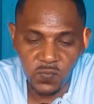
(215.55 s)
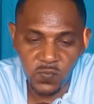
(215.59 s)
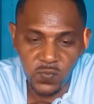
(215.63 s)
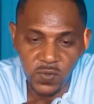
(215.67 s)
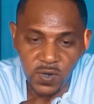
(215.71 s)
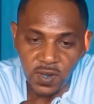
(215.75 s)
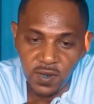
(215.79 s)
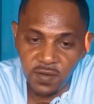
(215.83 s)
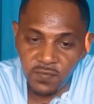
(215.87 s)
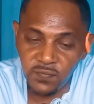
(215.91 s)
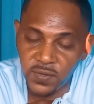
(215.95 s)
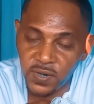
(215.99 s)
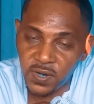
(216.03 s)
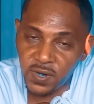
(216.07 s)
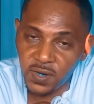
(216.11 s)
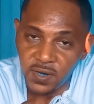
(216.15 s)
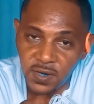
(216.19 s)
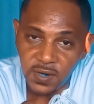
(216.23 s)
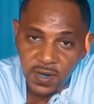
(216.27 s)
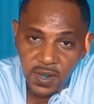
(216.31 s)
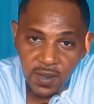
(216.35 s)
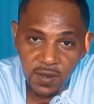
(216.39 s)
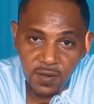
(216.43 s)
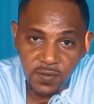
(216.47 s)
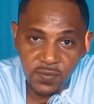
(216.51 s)
Whenever
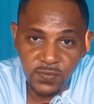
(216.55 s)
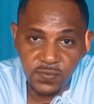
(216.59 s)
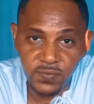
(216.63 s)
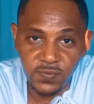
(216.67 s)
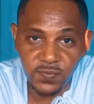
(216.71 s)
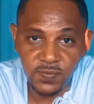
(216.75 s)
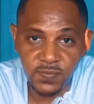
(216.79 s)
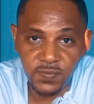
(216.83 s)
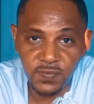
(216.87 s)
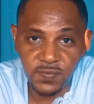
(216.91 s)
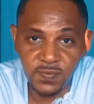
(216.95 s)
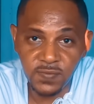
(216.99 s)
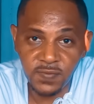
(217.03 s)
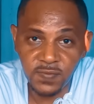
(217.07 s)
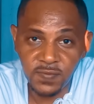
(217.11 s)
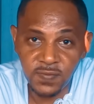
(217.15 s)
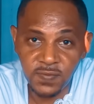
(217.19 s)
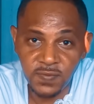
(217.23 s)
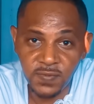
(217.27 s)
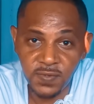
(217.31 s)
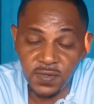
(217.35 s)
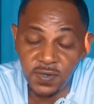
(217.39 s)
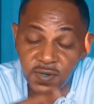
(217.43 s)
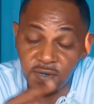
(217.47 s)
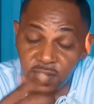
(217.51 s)
in doubt,
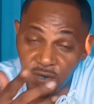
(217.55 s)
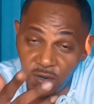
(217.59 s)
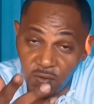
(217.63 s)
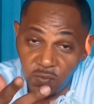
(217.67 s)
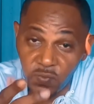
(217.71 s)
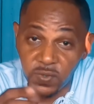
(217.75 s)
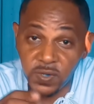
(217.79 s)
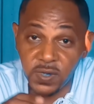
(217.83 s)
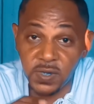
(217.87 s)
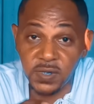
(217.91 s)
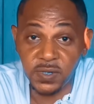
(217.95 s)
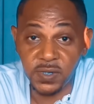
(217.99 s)
go with